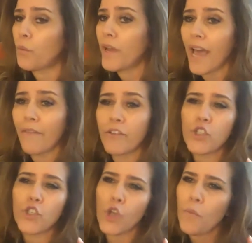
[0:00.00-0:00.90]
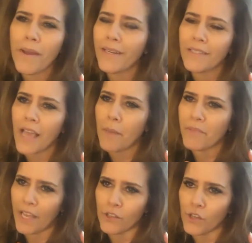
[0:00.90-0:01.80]
we have so many tap
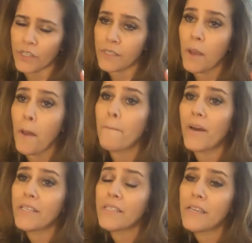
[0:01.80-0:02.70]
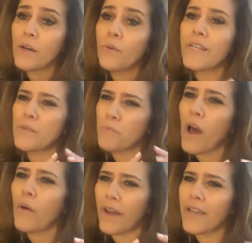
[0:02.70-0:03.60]
dancers, but it's still
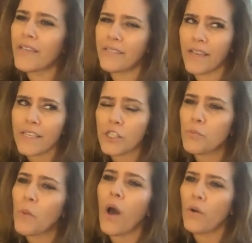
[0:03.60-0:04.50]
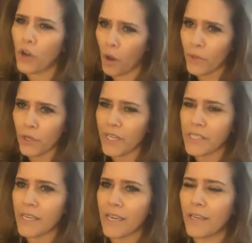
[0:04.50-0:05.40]
small. It's a small
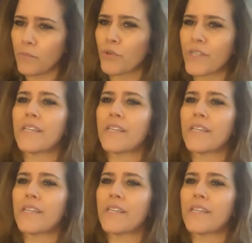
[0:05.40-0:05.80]
community in